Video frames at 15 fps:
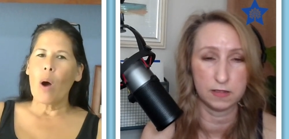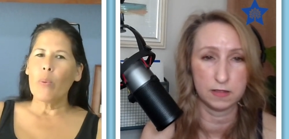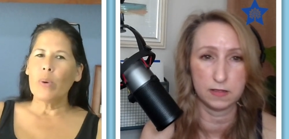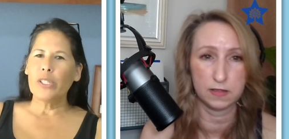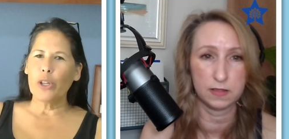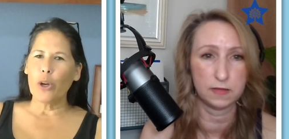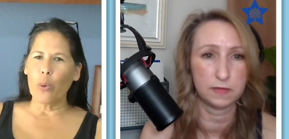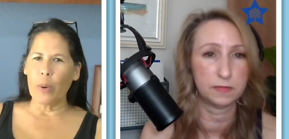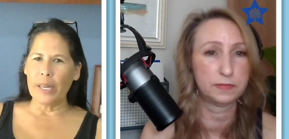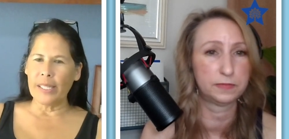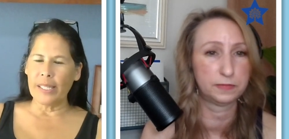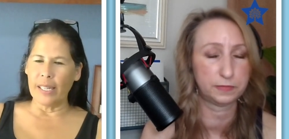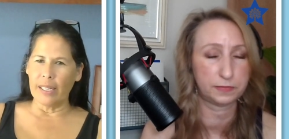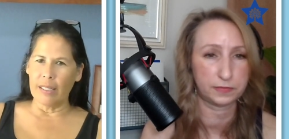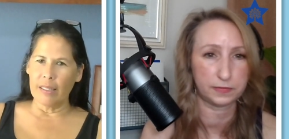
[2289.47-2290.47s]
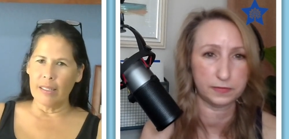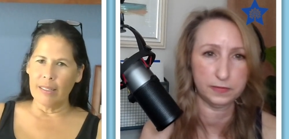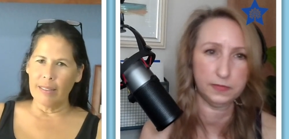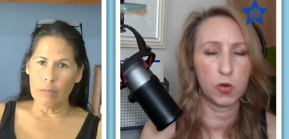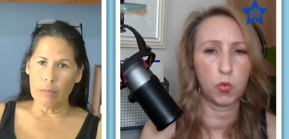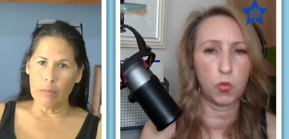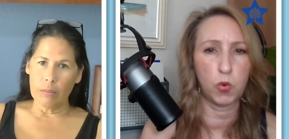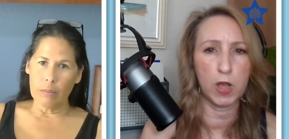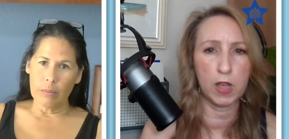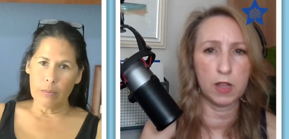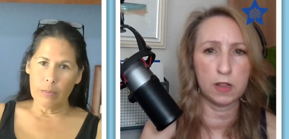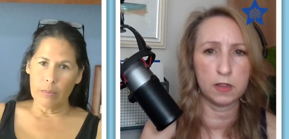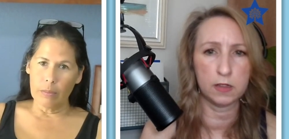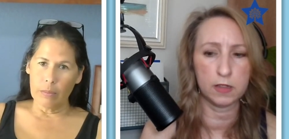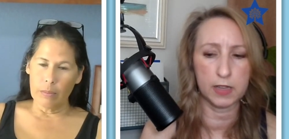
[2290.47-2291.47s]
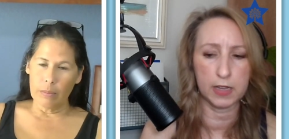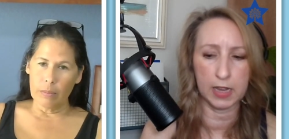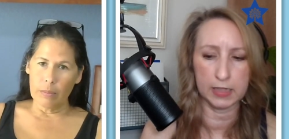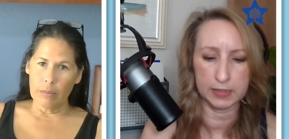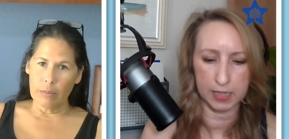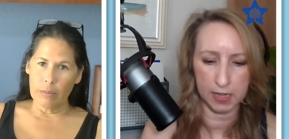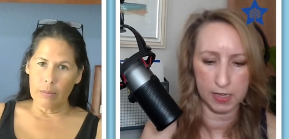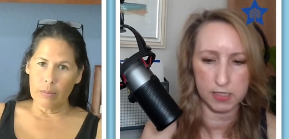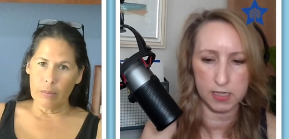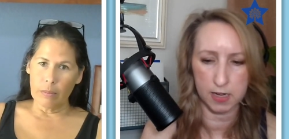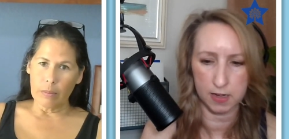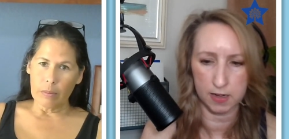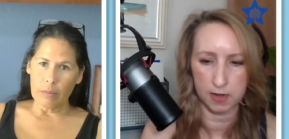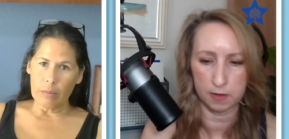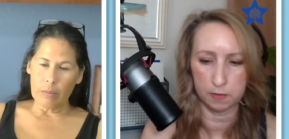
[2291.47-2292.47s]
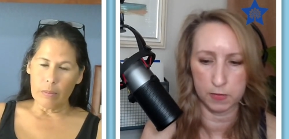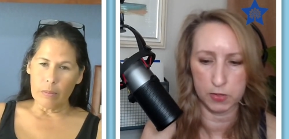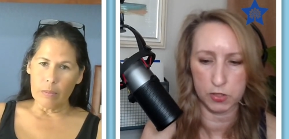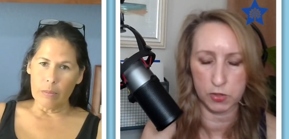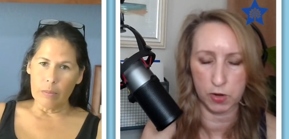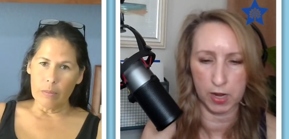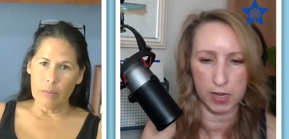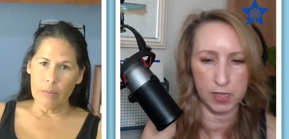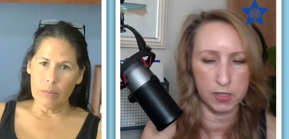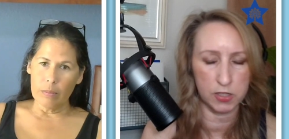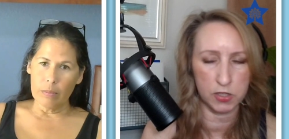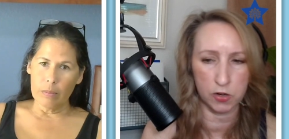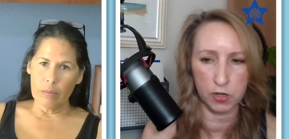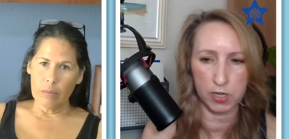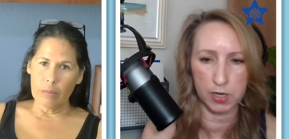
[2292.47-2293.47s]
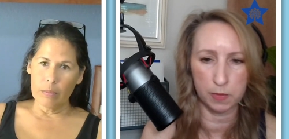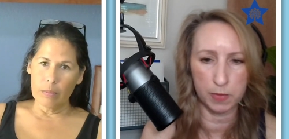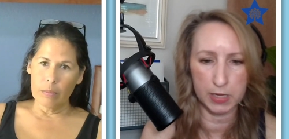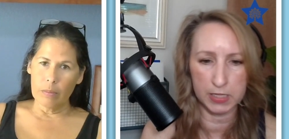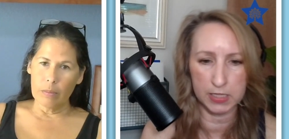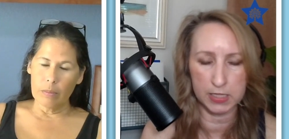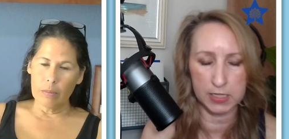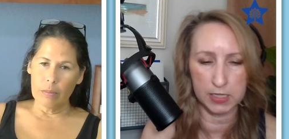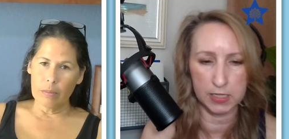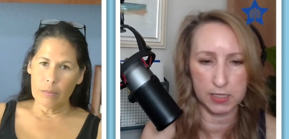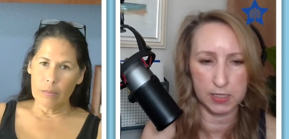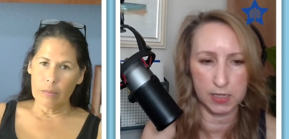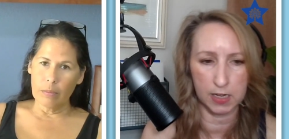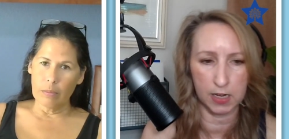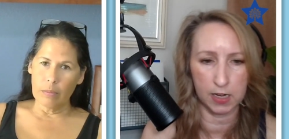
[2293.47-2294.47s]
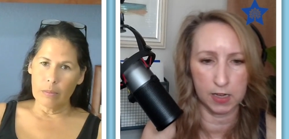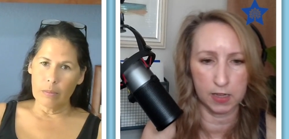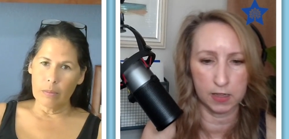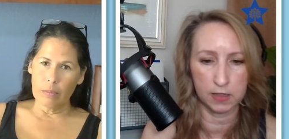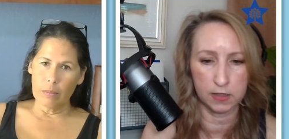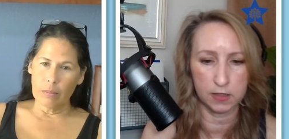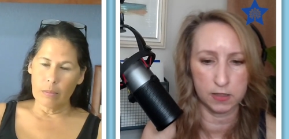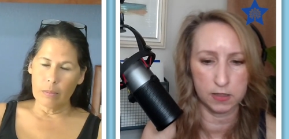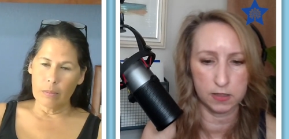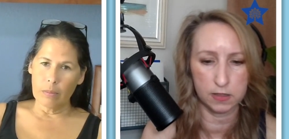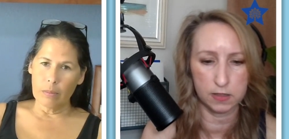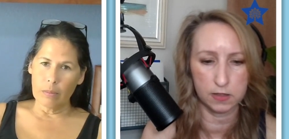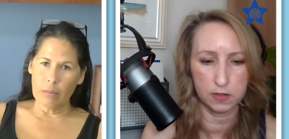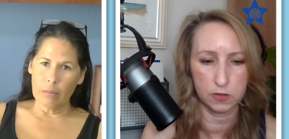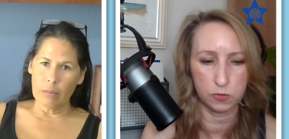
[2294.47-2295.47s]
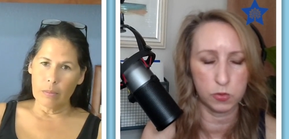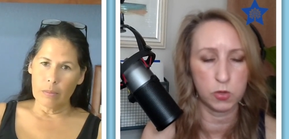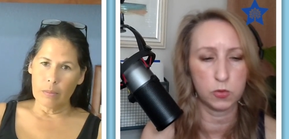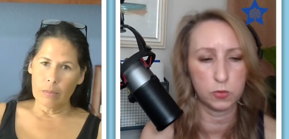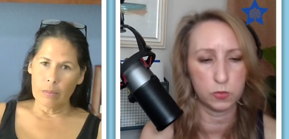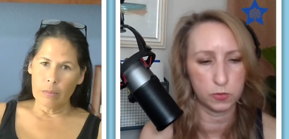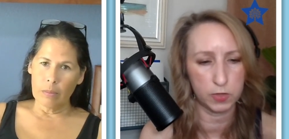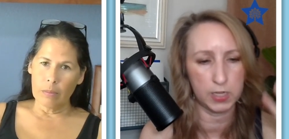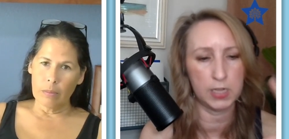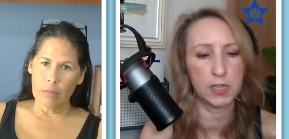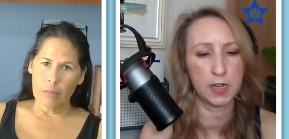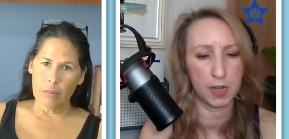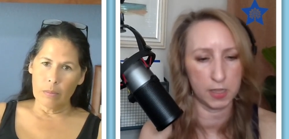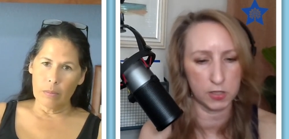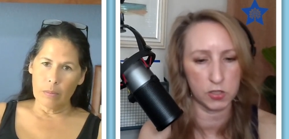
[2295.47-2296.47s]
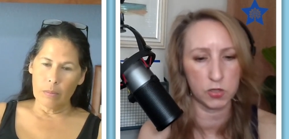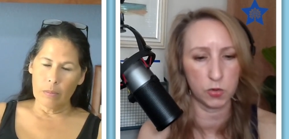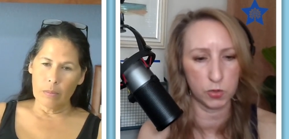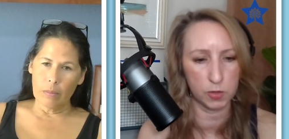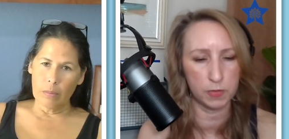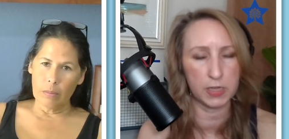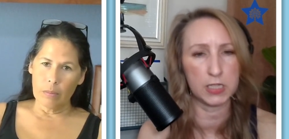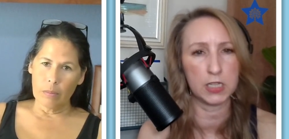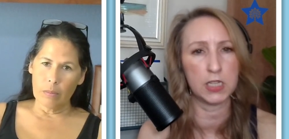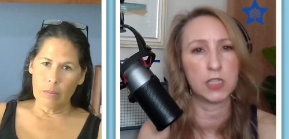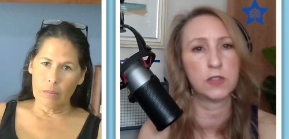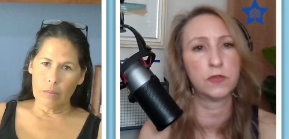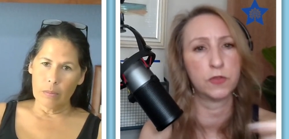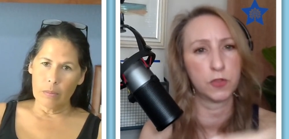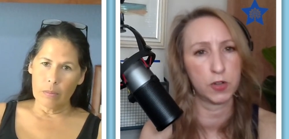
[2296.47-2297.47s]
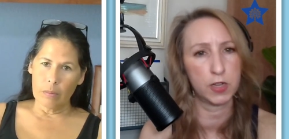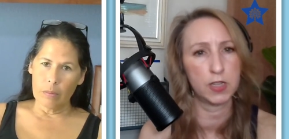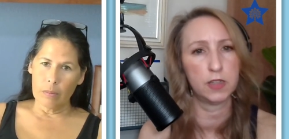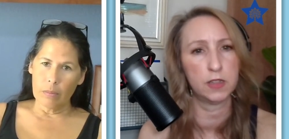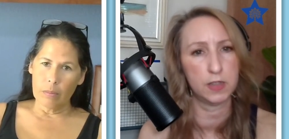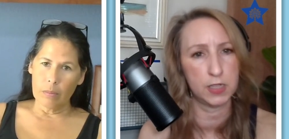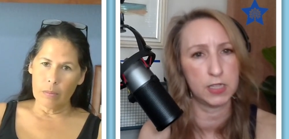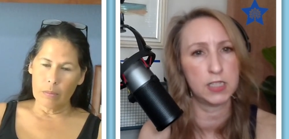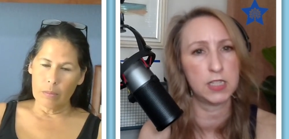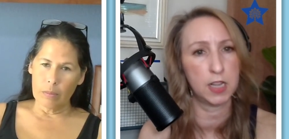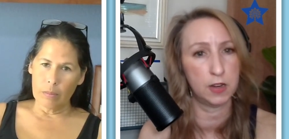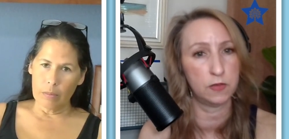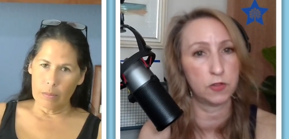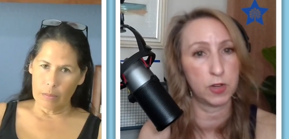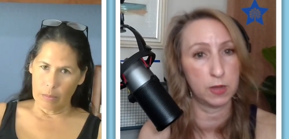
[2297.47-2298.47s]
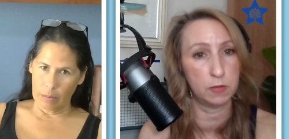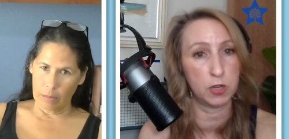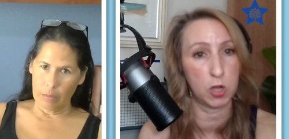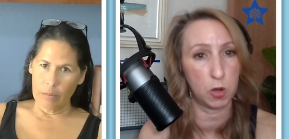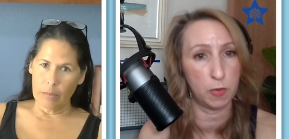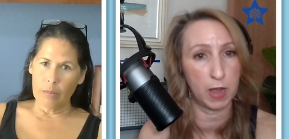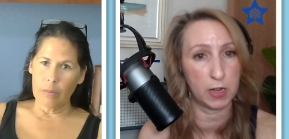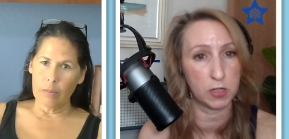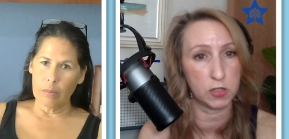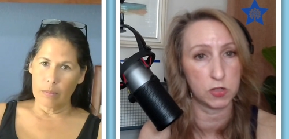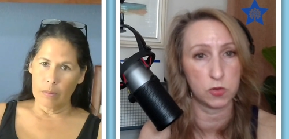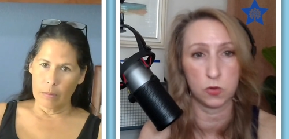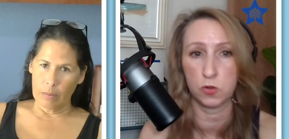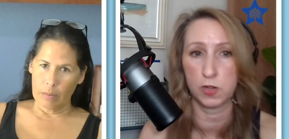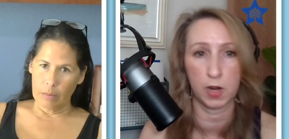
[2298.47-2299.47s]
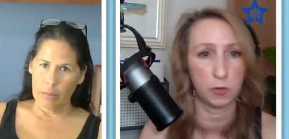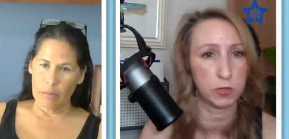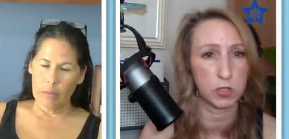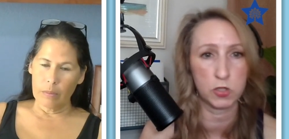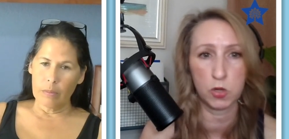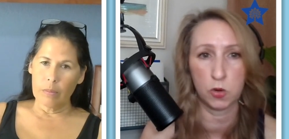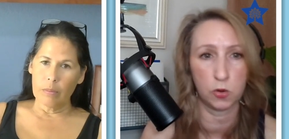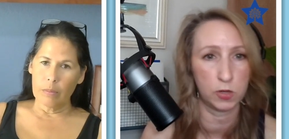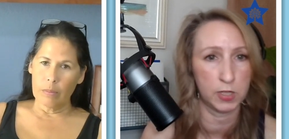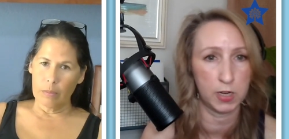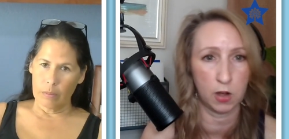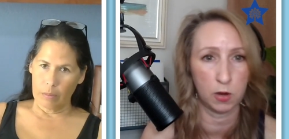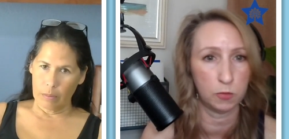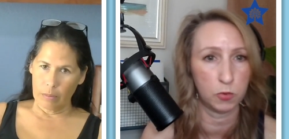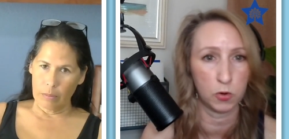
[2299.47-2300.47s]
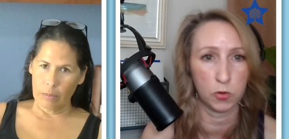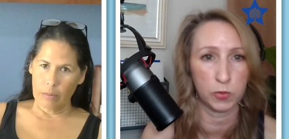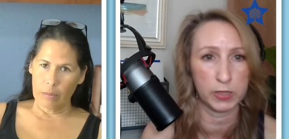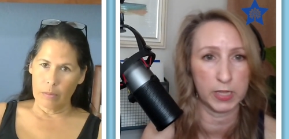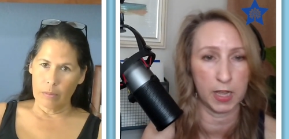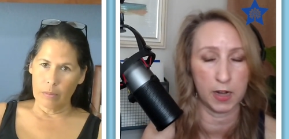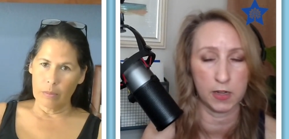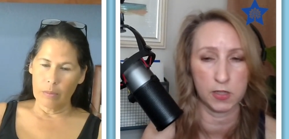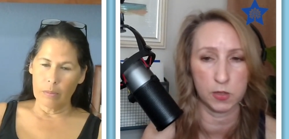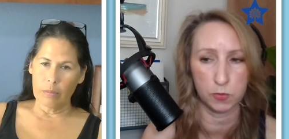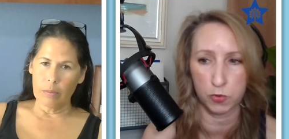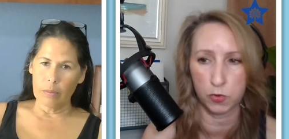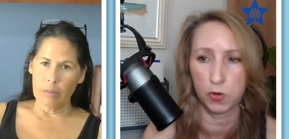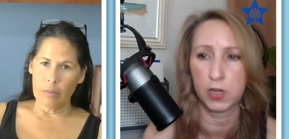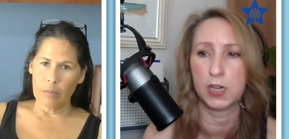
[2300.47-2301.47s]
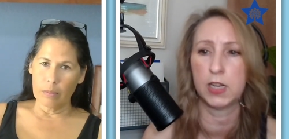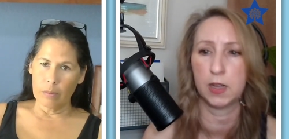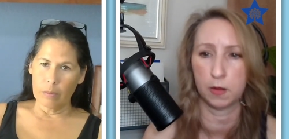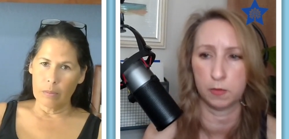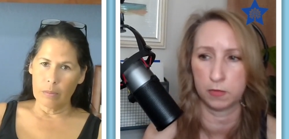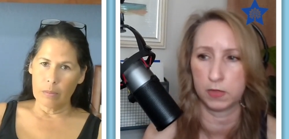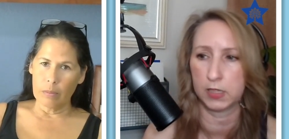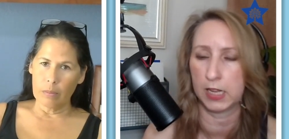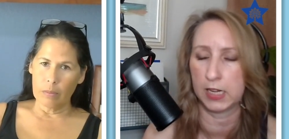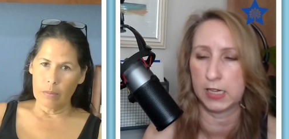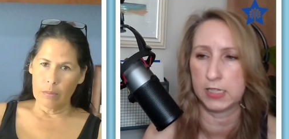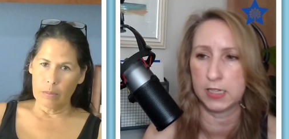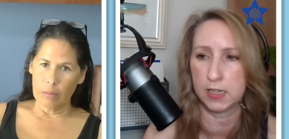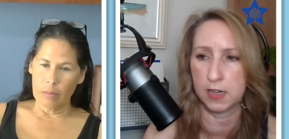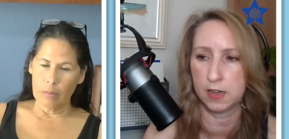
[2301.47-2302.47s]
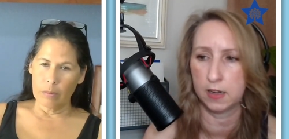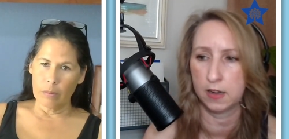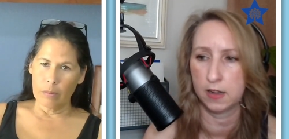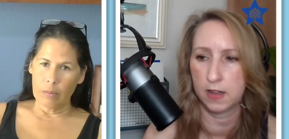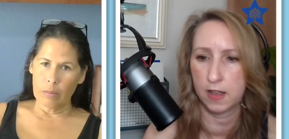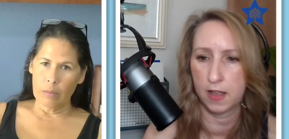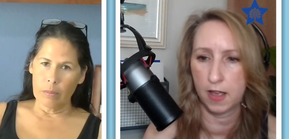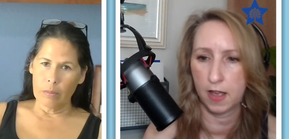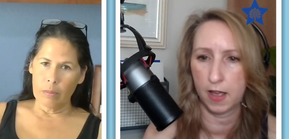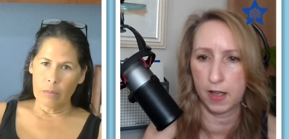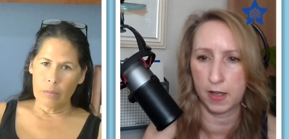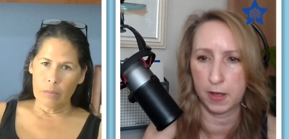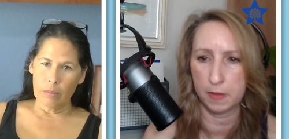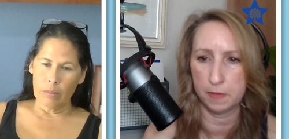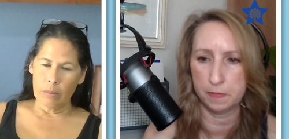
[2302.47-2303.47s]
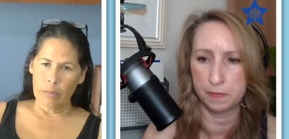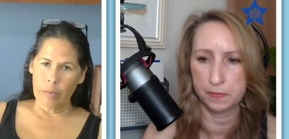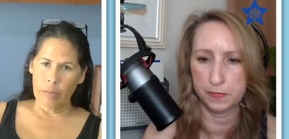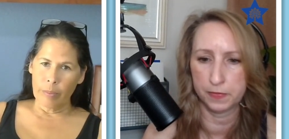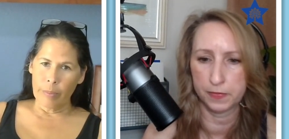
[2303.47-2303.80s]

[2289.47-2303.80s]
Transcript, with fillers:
Speaker 1: What was your reason? well, at that time, so I had started a business and well, he and I had sold a business for the intent for him to go back to school, and I was totally on board with that. I supported it. I'm glad he did it. Um,